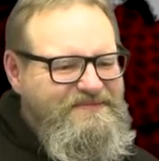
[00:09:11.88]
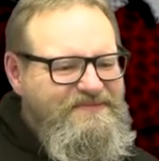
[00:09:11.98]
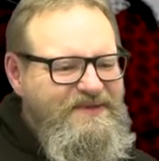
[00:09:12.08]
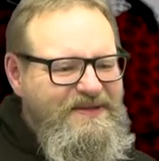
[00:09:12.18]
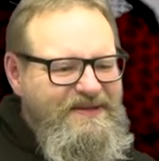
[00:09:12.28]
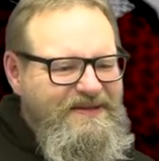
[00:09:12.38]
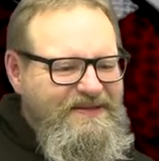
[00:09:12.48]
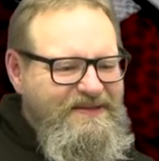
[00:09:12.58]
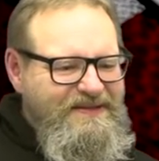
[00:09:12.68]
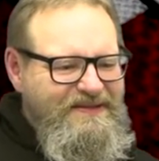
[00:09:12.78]

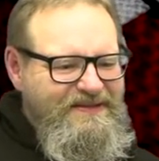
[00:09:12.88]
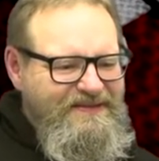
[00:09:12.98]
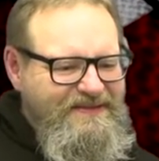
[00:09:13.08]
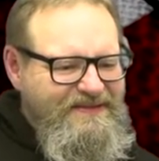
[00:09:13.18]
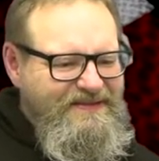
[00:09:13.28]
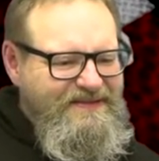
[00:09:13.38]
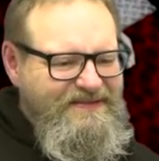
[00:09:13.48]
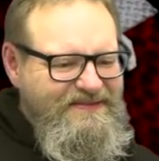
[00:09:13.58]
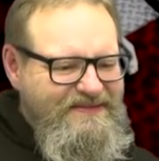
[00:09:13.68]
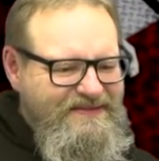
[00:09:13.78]

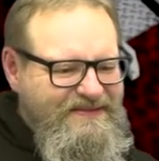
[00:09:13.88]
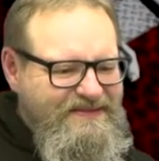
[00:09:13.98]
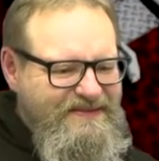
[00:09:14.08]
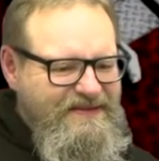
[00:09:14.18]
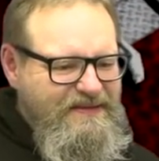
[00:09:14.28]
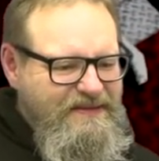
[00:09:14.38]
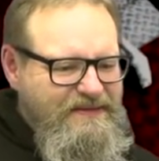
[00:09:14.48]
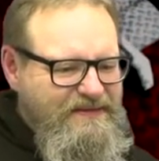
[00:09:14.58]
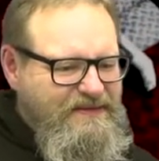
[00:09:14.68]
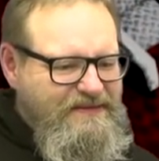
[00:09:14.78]

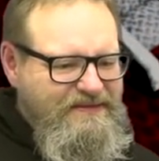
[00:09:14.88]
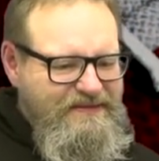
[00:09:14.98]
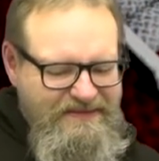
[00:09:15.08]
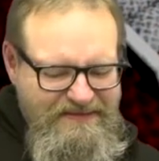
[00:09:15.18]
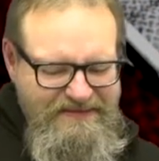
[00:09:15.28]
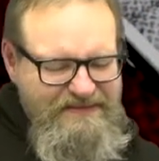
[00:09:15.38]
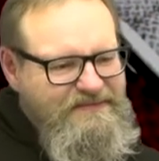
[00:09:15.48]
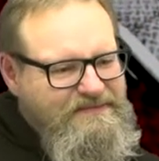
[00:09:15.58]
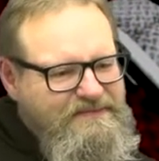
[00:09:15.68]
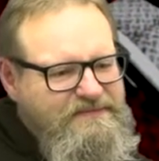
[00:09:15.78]

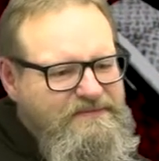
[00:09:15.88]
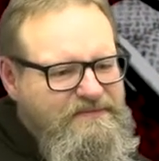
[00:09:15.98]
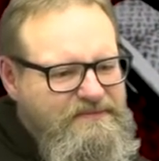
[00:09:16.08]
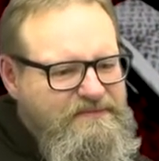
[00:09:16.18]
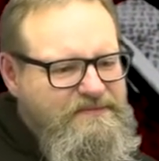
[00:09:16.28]
(not speaking)